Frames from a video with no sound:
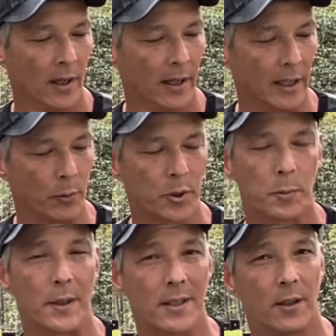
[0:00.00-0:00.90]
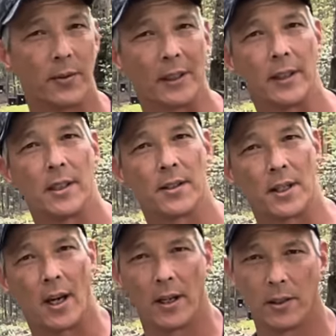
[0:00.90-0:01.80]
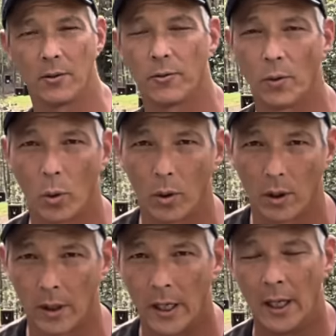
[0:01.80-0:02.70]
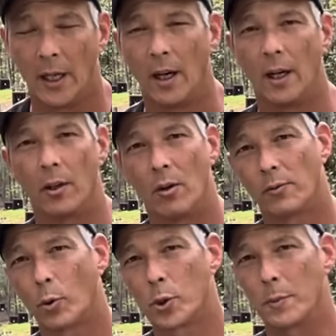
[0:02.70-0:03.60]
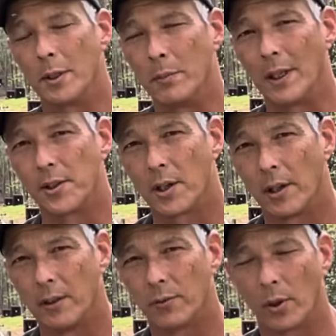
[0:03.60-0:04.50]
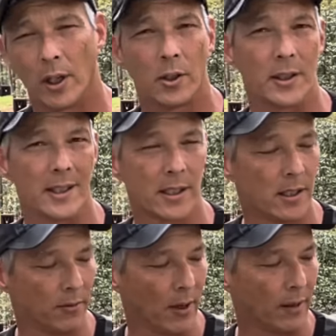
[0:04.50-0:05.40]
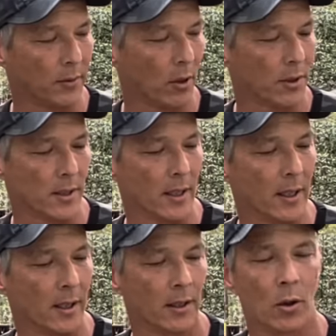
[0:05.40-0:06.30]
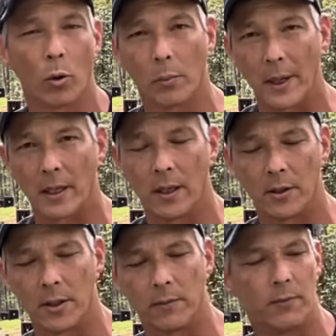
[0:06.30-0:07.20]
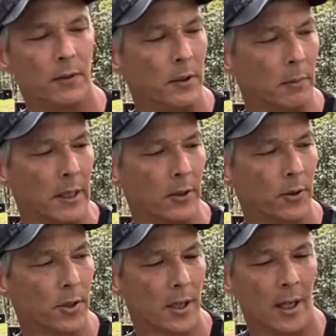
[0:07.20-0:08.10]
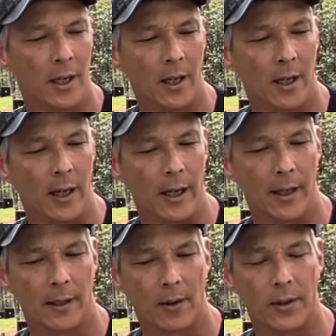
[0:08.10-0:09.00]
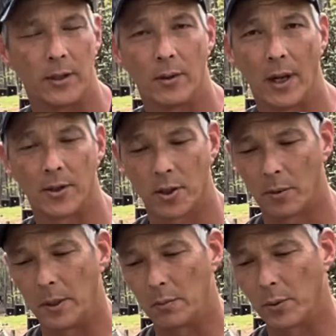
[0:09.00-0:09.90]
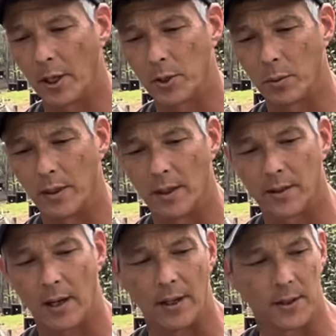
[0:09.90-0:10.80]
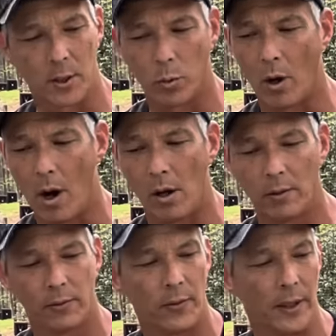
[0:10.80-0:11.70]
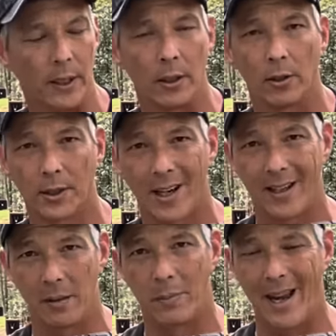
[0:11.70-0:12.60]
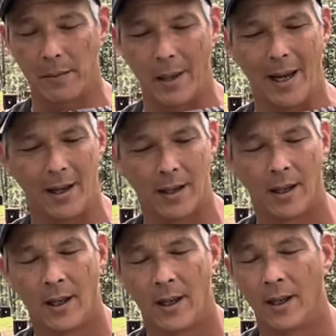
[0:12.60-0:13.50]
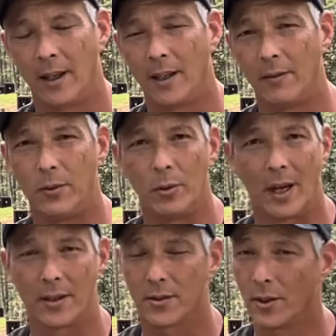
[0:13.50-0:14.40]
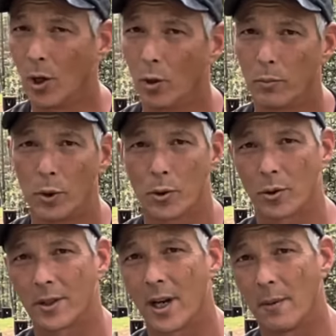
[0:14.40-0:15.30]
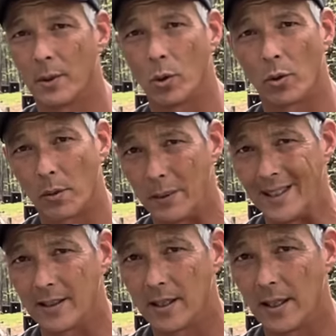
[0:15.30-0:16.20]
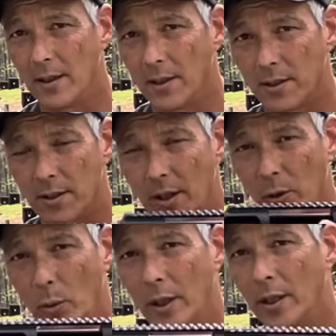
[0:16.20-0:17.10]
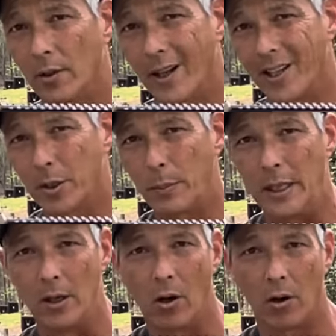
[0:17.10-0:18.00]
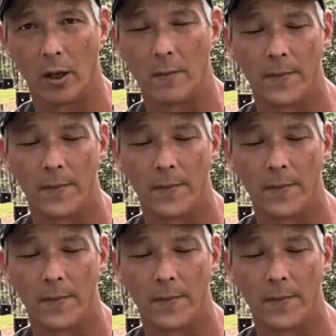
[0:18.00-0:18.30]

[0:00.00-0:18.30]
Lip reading: and it was specifically designed for law enforcement and military for 165 yards and in, or about 150 meters. And I think you guys are going to be impressed with this. Guys, this will all fit in a little tiny backpack. And if you guys know Bruiser and Tommet or the BNT, this is the 300 SPR.